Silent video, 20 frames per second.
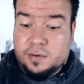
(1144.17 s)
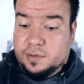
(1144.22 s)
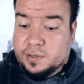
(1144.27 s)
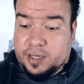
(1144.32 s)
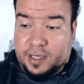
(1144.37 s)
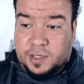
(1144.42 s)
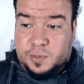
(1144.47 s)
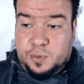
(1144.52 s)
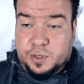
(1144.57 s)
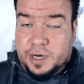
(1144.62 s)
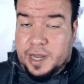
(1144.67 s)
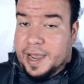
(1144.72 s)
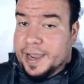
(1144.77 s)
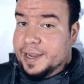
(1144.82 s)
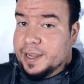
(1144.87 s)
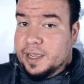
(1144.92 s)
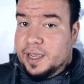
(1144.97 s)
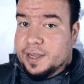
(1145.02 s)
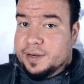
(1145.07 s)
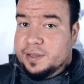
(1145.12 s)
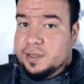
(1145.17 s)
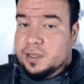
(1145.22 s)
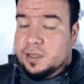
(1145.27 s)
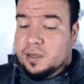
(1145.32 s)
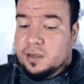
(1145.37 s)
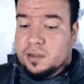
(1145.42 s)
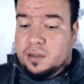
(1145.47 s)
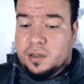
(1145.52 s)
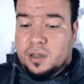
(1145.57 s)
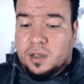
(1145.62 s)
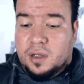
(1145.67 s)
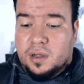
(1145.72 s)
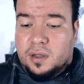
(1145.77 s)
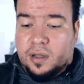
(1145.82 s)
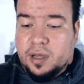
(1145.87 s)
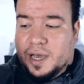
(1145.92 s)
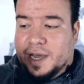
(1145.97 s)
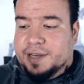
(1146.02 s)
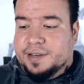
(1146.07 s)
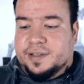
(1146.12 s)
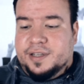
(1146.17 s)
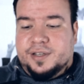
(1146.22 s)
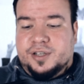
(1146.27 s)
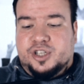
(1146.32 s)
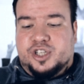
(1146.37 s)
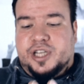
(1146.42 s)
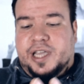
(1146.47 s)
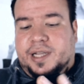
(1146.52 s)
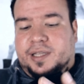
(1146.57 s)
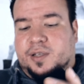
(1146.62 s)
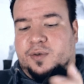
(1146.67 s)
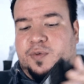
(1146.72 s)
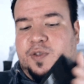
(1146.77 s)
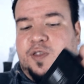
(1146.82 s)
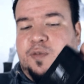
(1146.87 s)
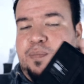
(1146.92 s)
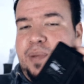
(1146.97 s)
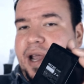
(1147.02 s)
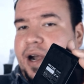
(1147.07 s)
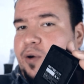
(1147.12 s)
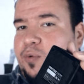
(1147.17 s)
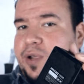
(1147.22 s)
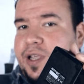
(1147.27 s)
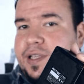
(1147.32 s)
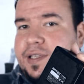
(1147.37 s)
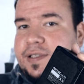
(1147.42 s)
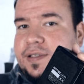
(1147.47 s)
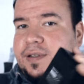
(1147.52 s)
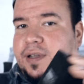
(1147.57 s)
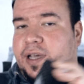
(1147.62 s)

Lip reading: That's what I had here. I didn't check it with batteries,